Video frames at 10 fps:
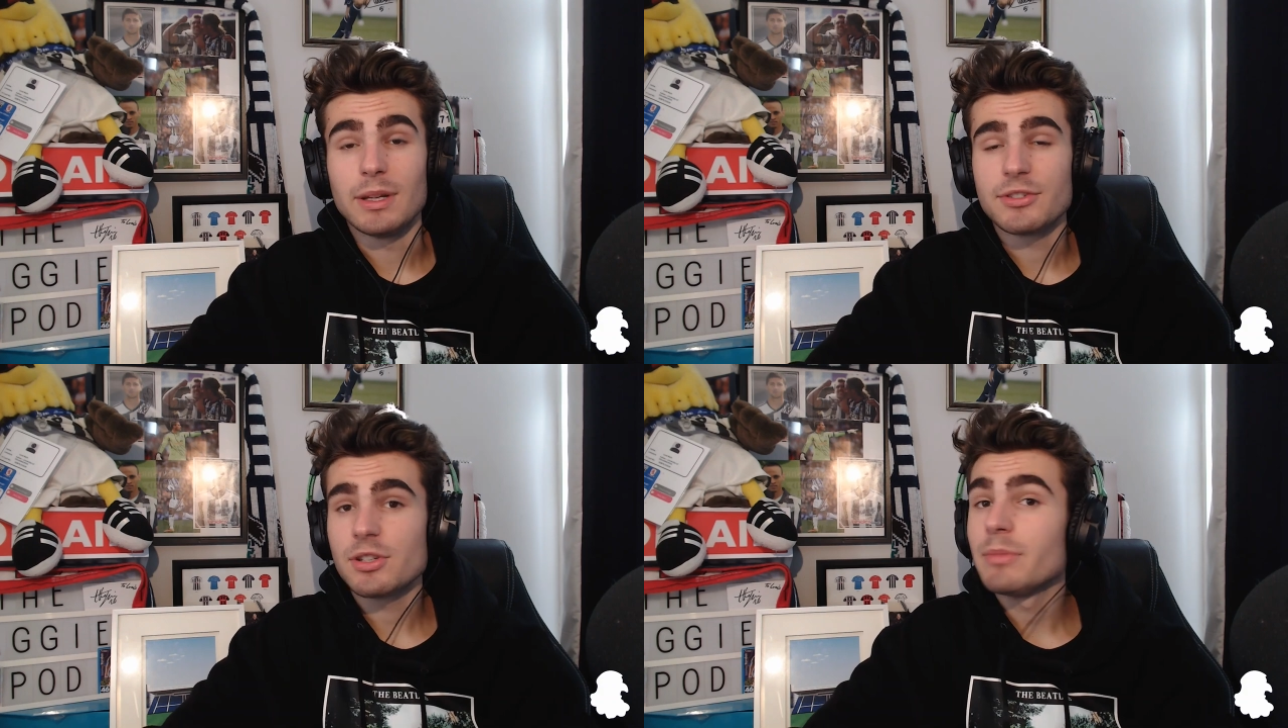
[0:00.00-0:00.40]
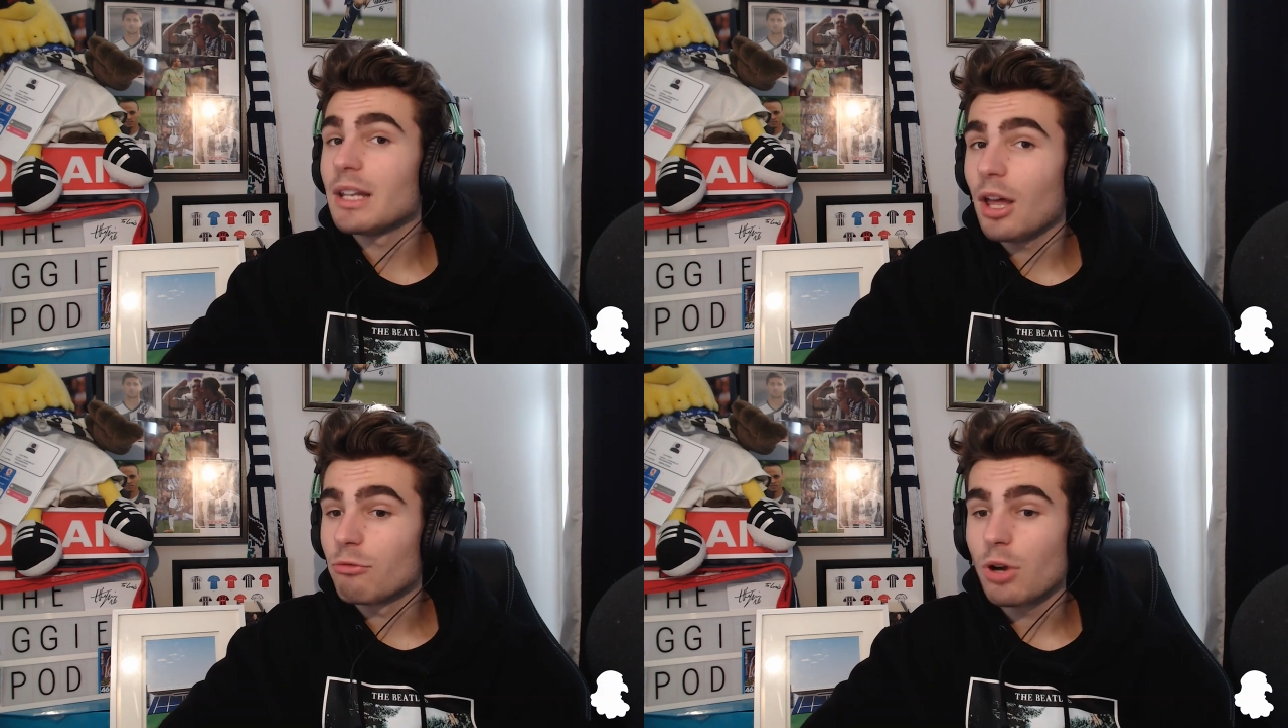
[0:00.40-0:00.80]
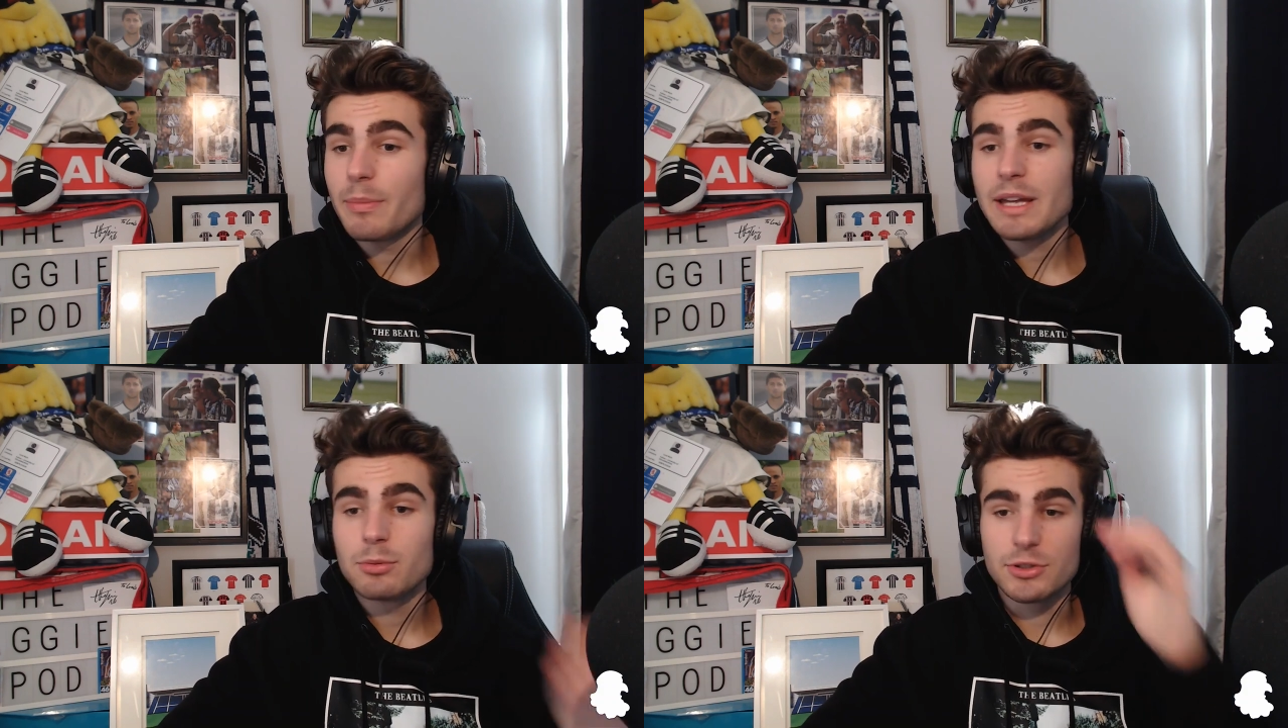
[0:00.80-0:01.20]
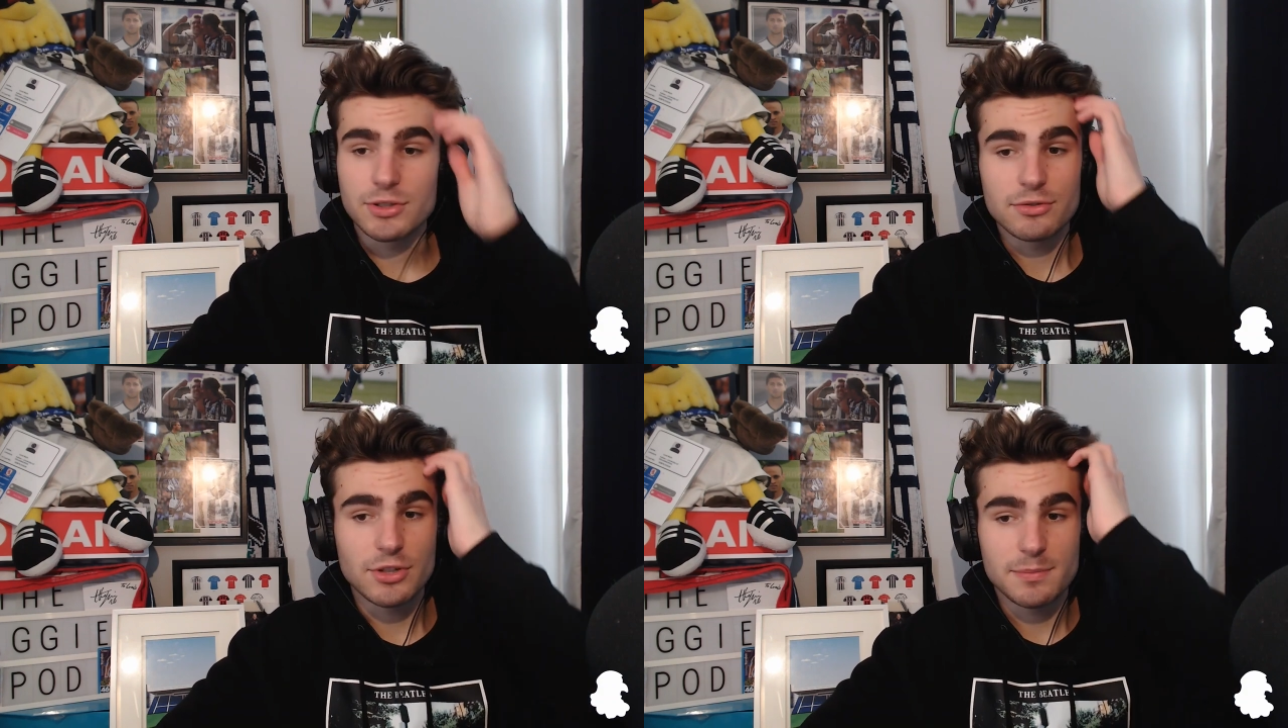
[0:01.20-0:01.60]
If somebody like Rob Edwards,
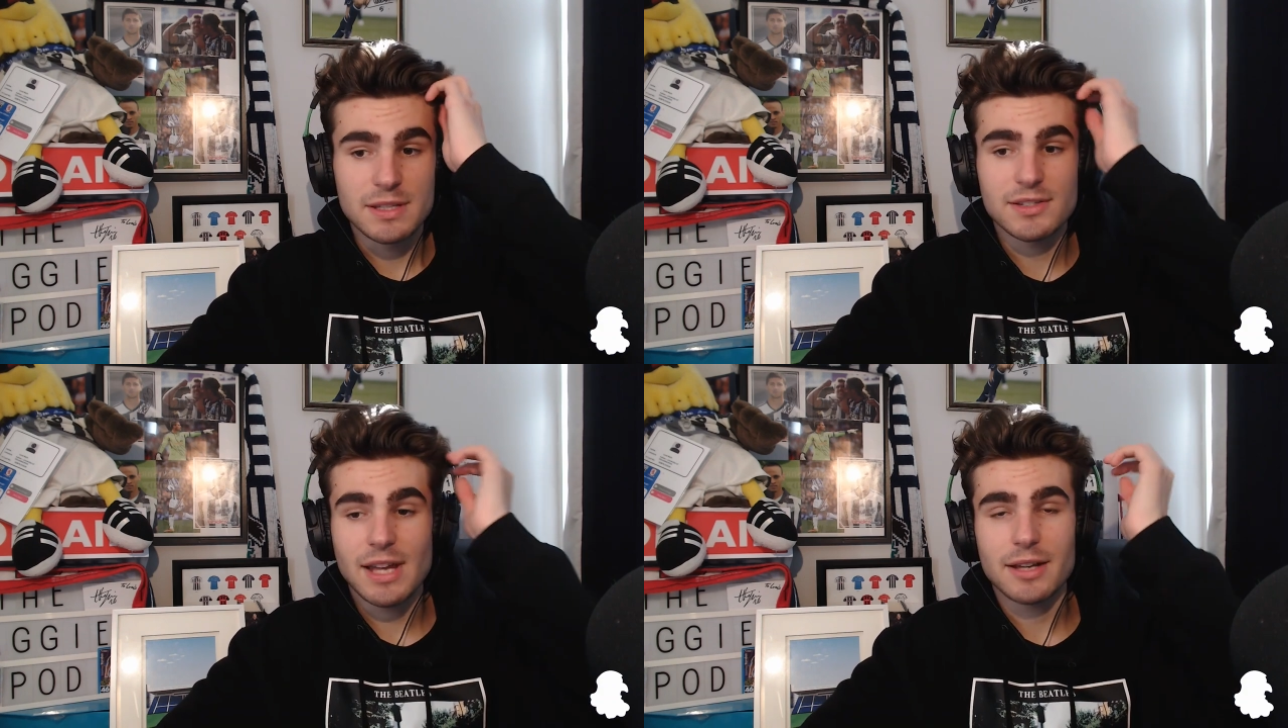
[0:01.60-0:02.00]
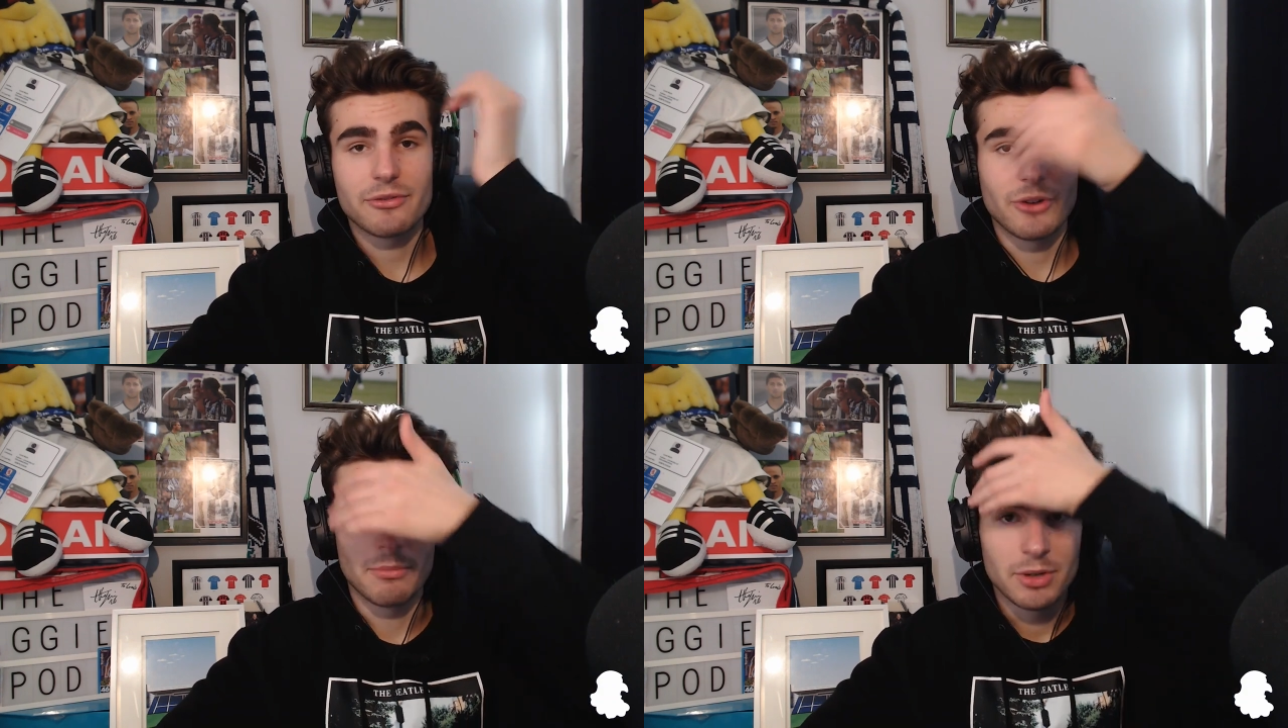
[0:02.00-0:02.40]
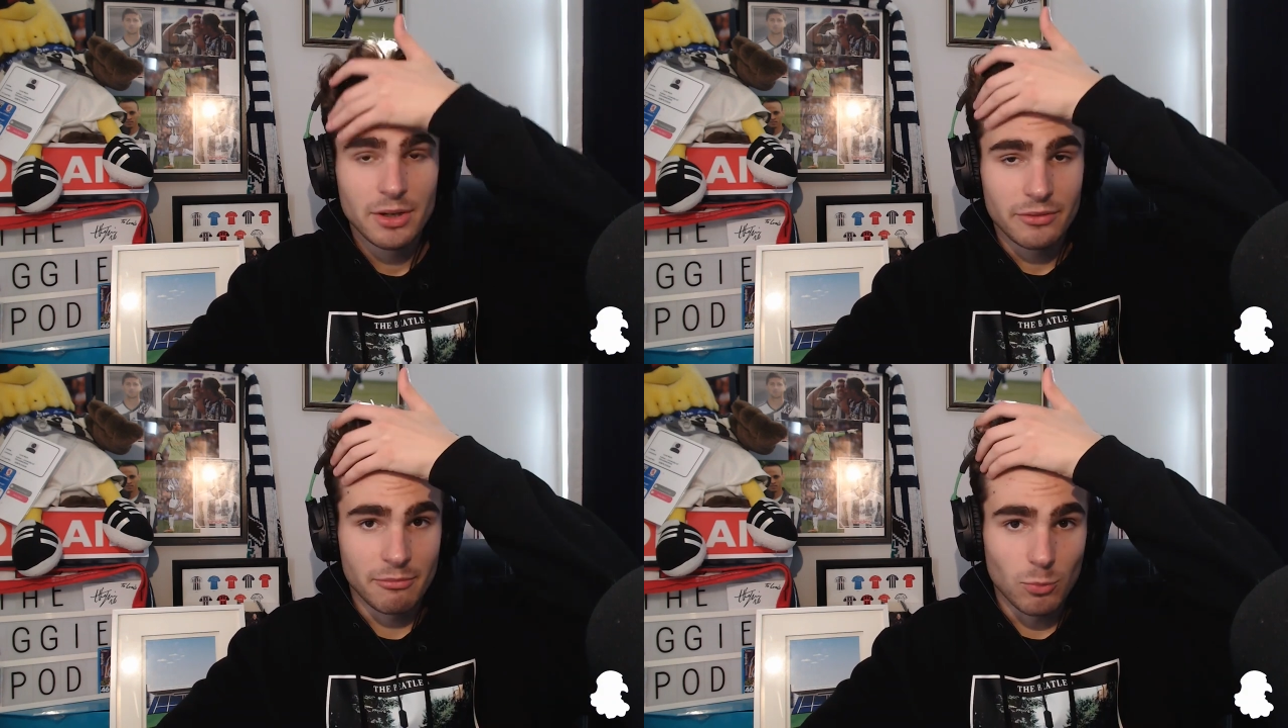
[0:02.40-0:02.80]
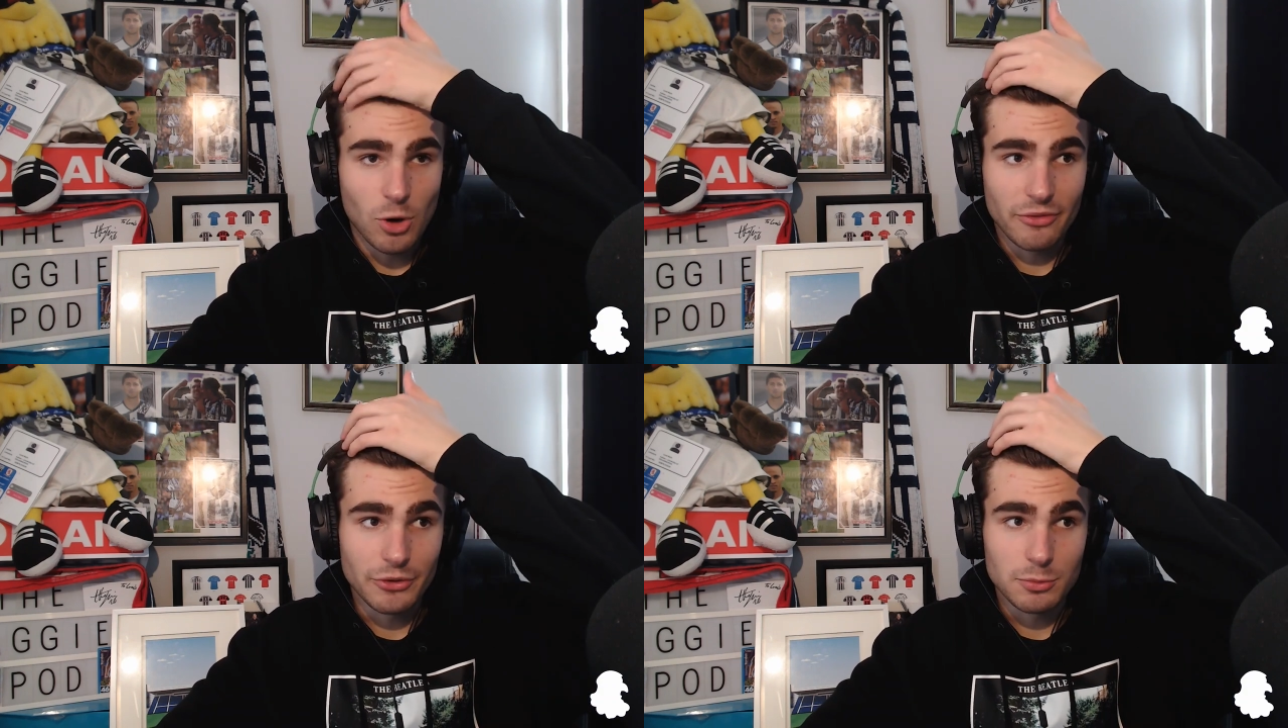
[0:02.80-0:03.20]
who's just been sacked from
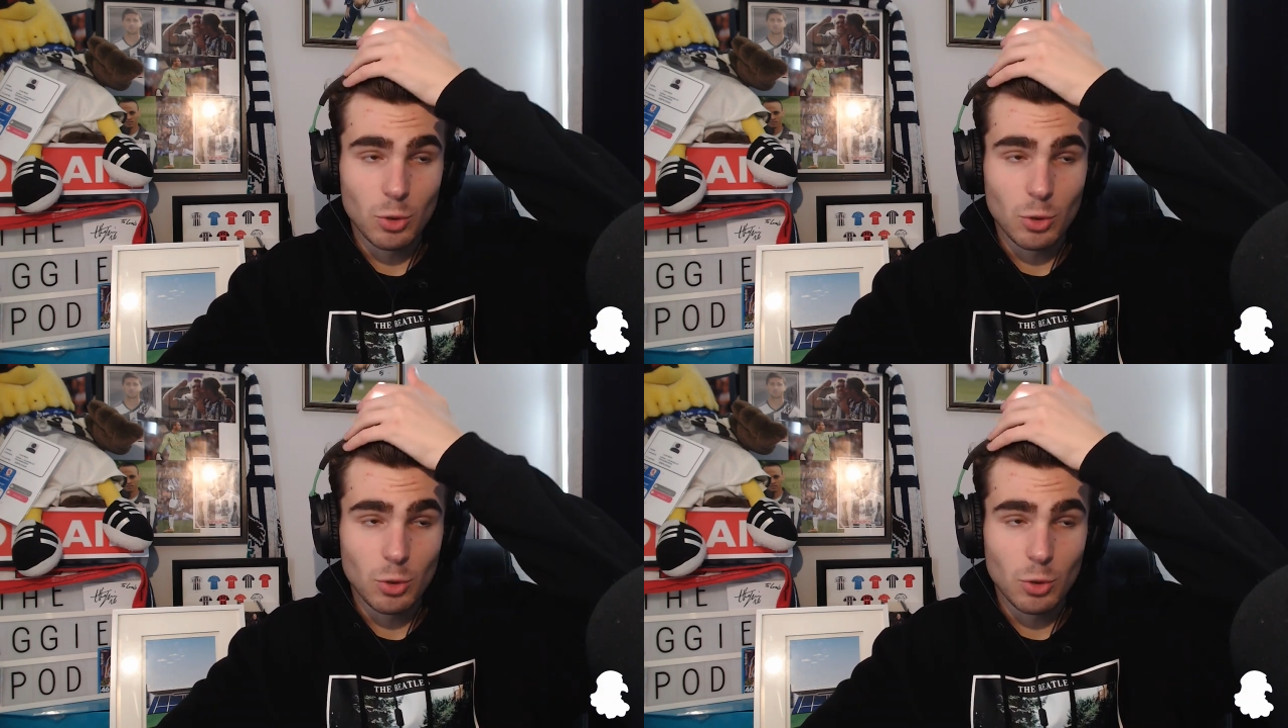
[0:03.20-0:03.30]
Watford,